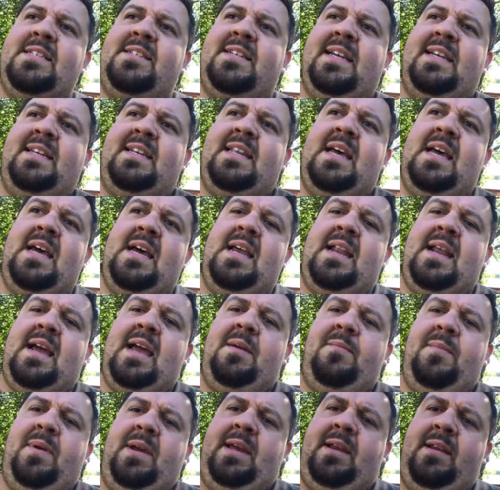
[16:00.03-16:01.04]
I say done,
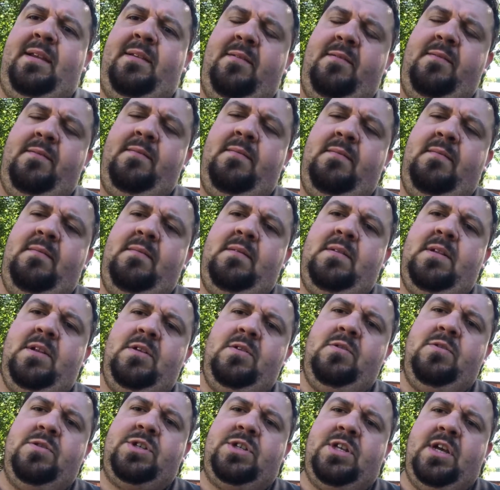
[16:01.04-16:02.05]
I mean the
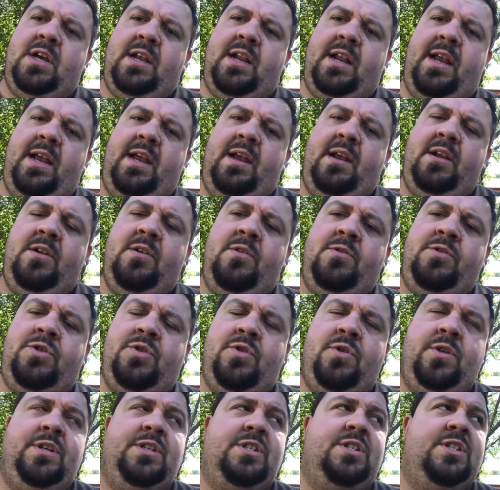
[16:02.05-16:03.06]
new studding, new
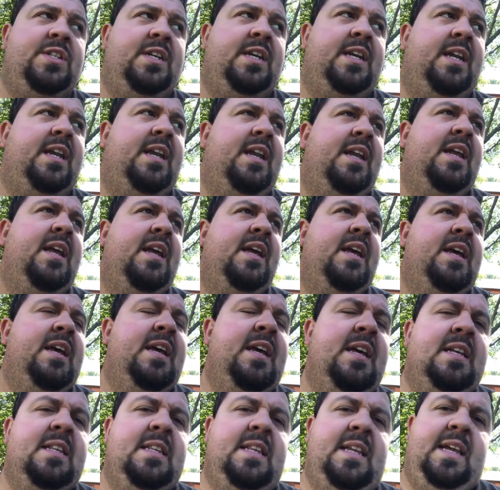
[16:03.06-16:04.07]
joists in,
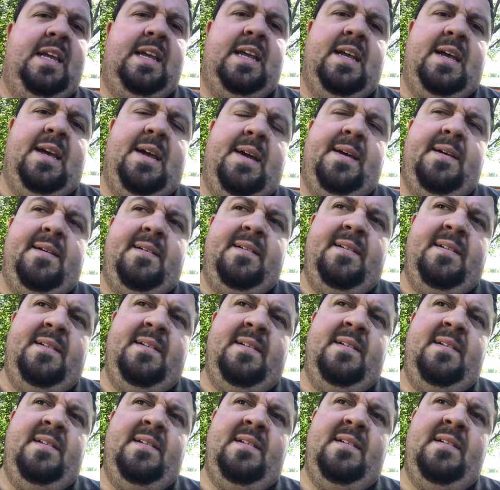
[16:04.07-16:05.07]
the
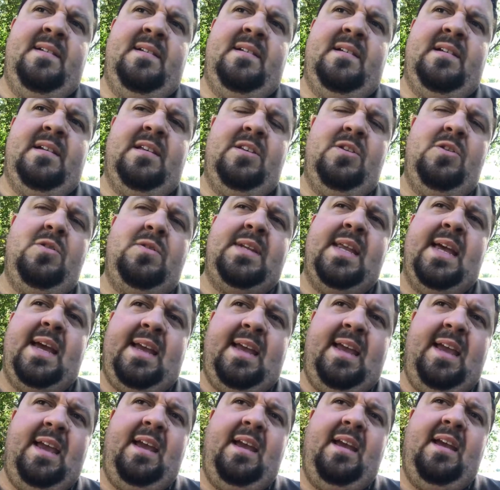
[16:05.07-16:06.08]
new
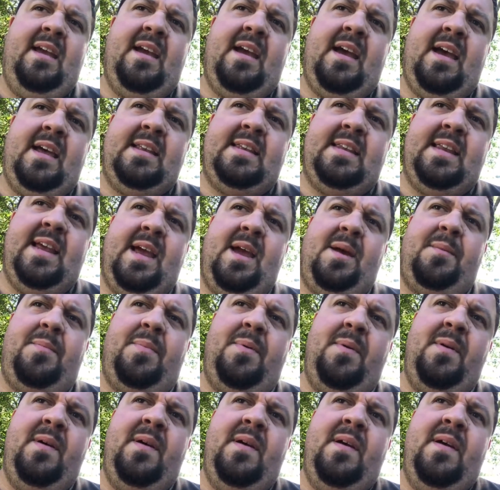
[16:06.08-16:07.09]
decking on top,
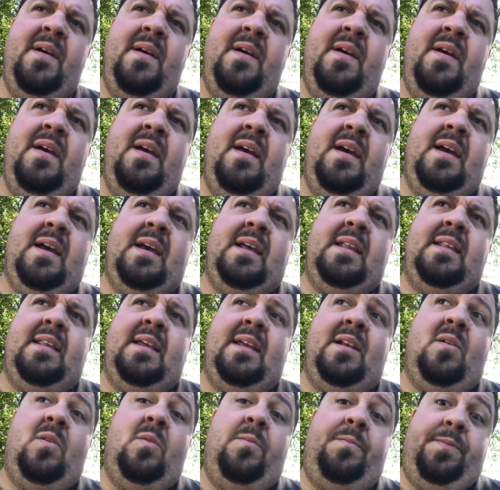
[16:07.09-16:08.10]

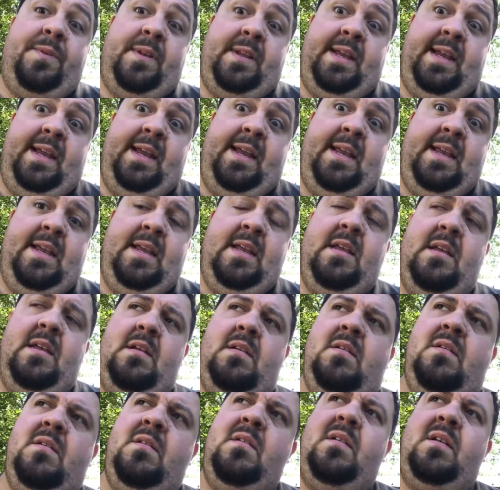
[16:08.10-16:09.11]
and then hopefully,
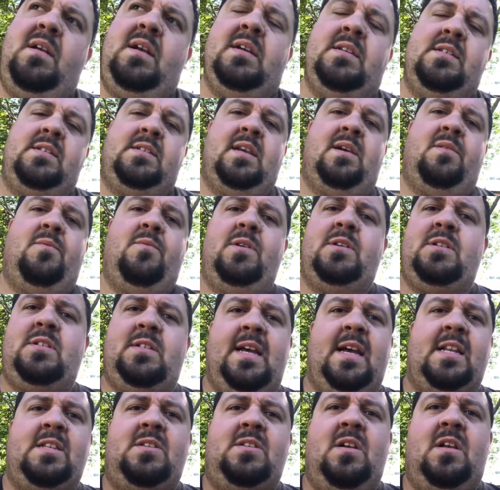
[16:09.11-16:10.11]
because once
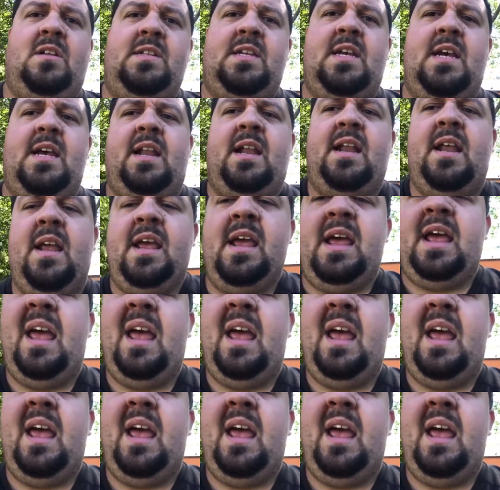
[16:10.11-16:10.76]
that's all done,